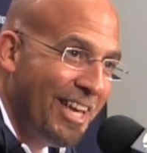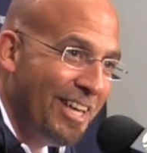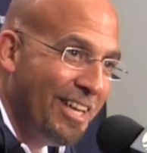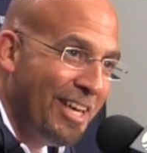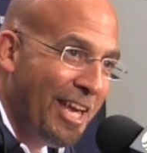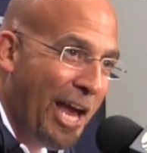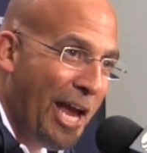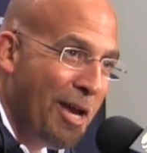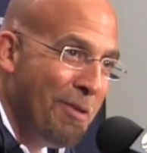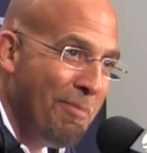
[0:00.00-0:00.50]
He
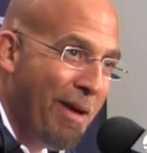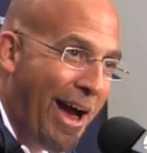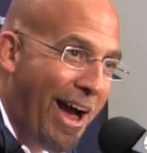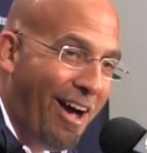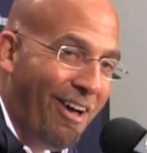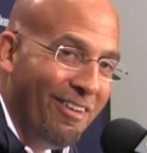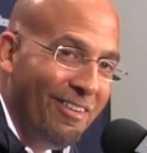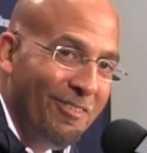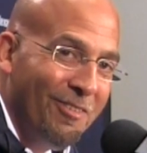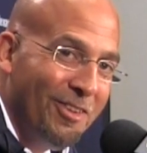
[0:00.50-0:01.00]
came
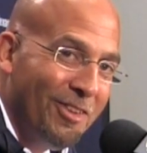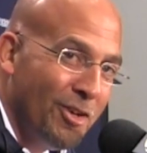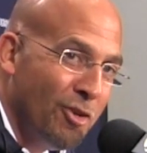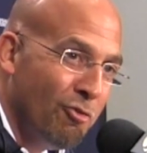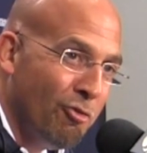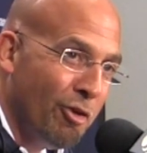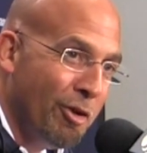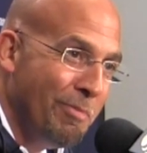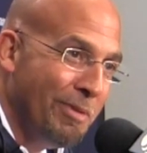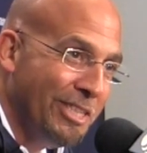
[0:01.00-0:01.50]
out with a
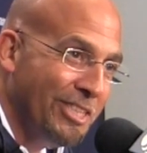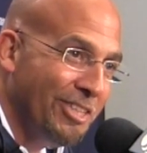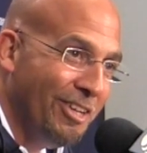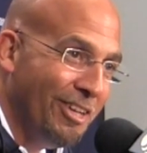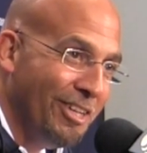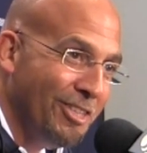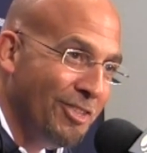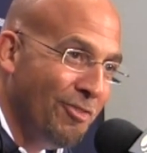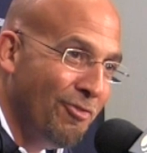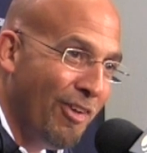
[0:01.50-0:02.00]
grimace
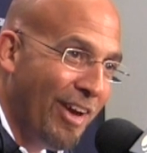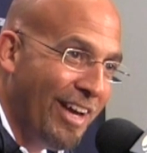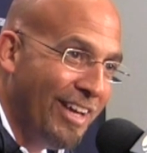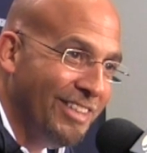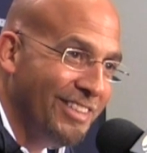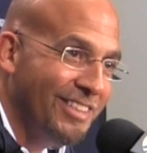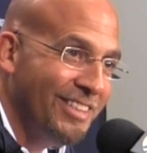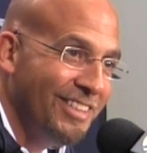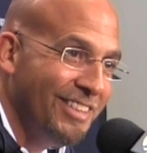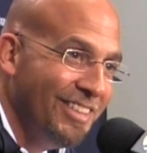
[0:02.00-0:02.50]
on his
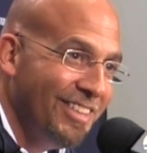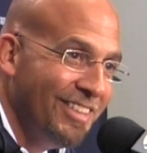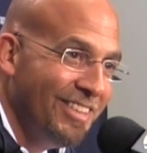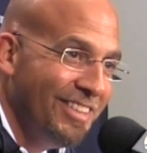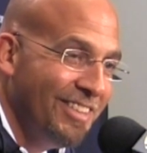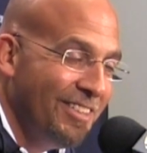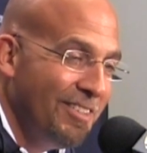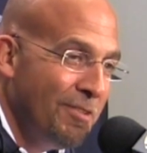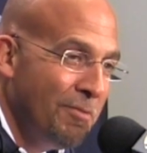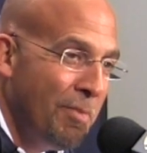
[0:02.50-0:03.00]
face,
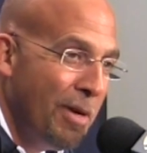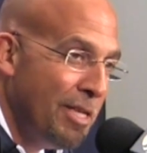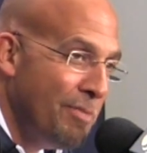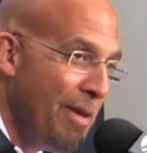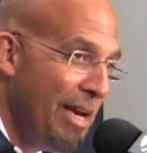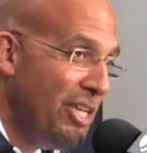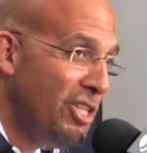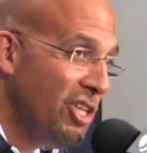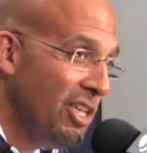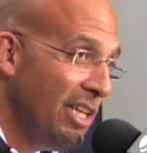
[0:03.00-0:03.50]
but it
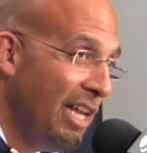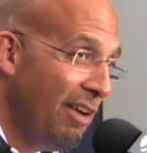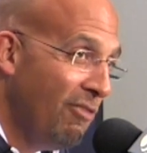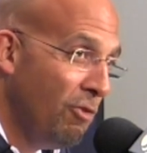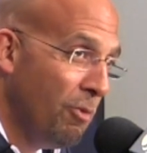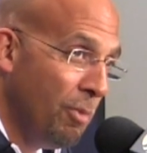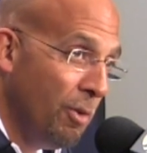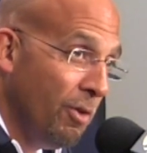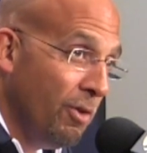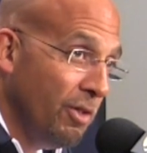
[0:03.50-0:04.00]
makes you
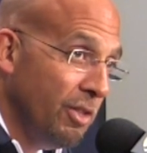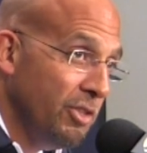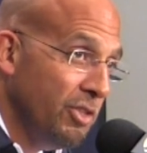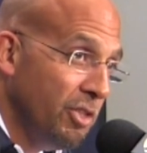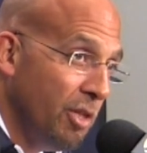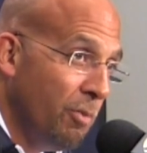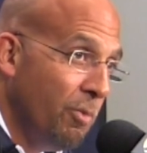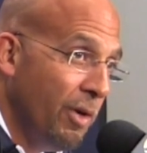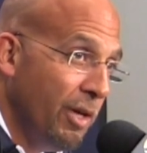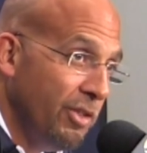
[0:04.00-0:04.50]
lovable in
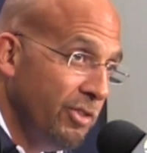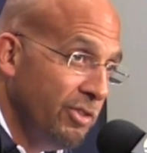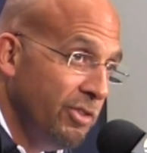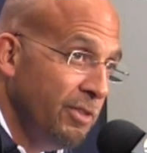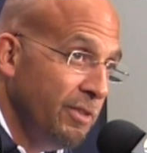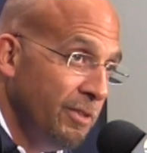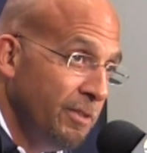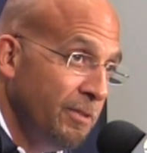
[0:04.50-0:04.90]
some ways.